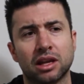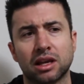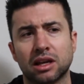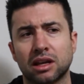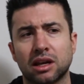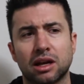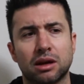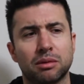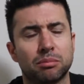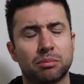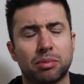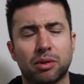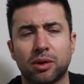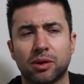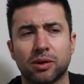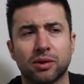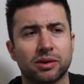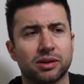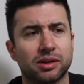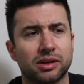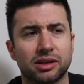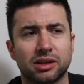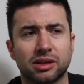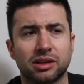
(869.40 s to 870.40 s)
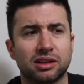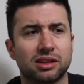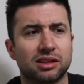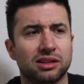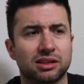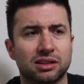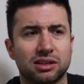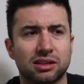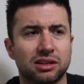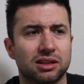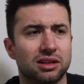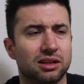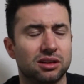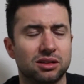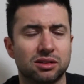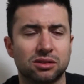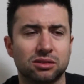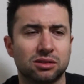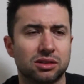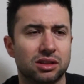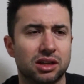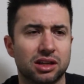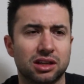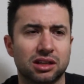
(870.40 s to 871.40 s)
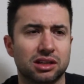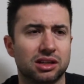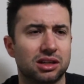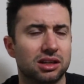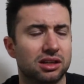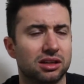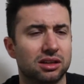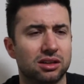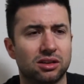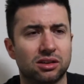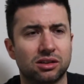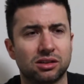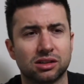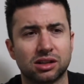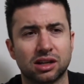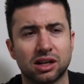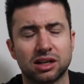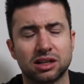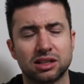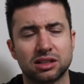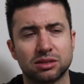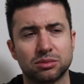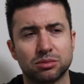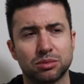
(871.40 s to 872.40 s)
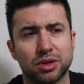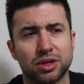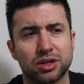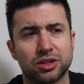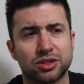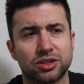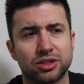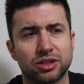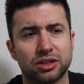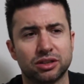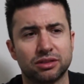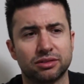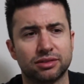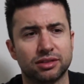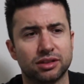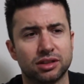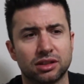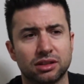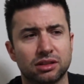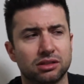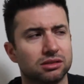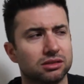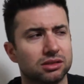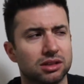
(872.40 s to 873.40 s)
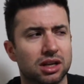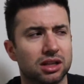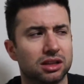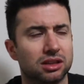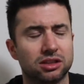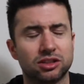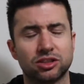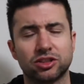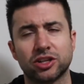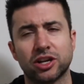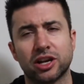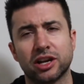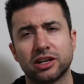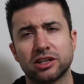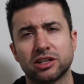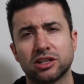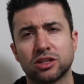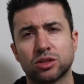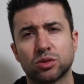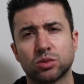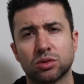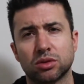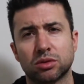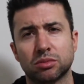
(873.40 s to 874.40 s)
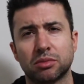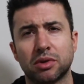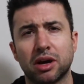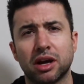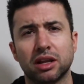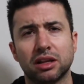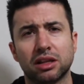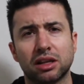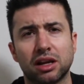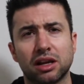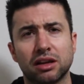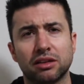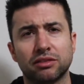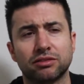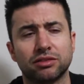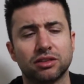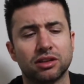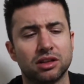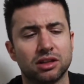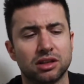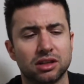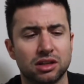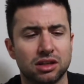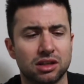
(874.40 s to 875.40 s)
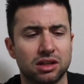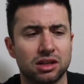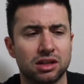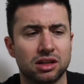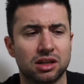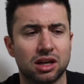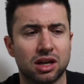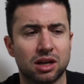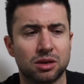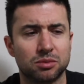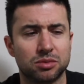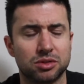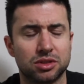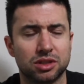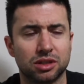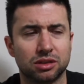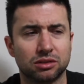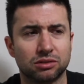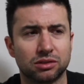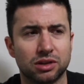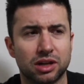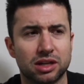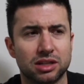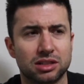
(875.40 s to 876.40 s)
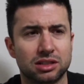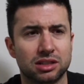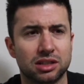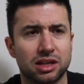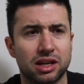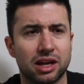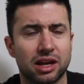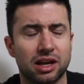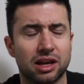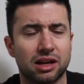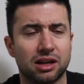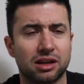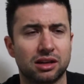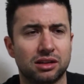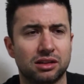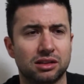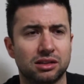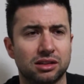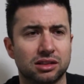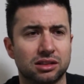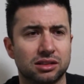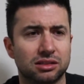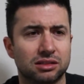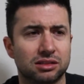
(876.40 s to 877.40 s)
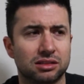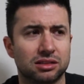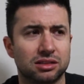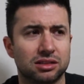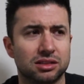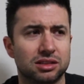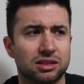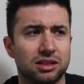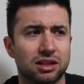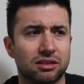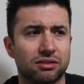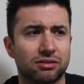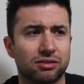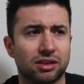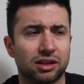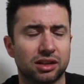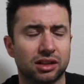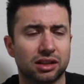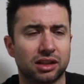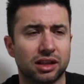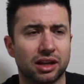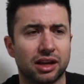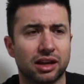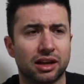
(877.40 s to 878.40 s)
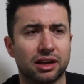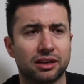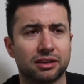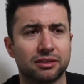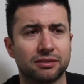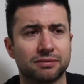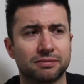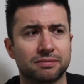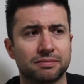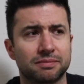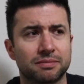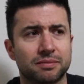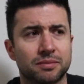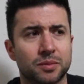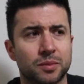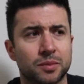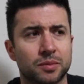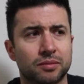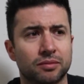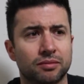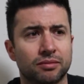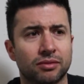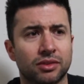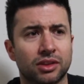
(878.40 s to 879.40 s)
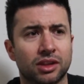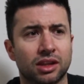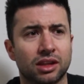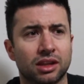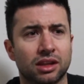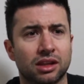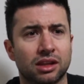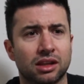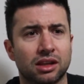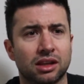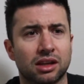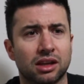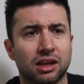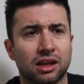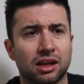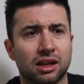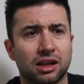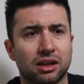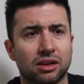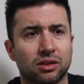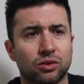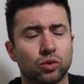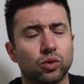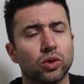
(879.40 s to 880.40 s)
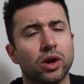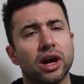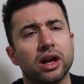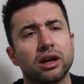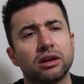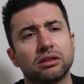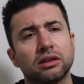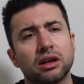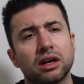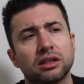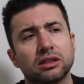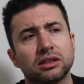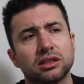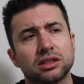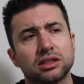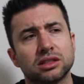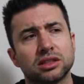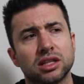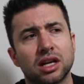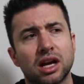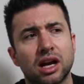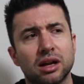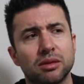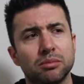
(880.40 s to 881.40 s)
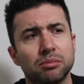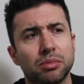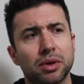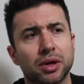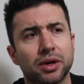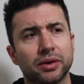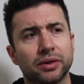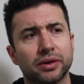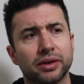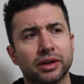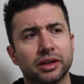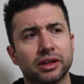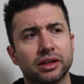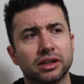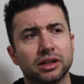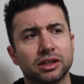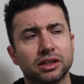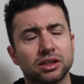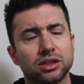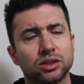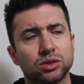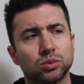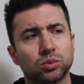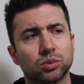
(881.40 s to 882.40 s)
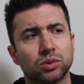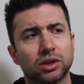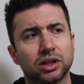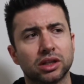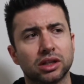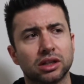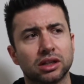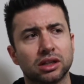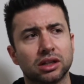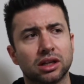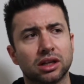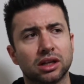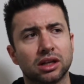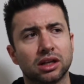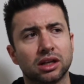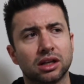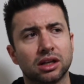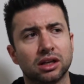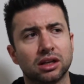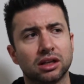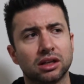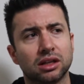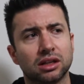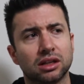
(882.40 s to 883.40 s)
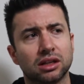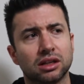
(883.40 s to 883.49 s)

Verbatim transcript: And I'm partying, you know, getting in all kinds of mischief. You know, nothing changes with my life. I'm still raising hell and stuff like that. And right around this time period is when, uh,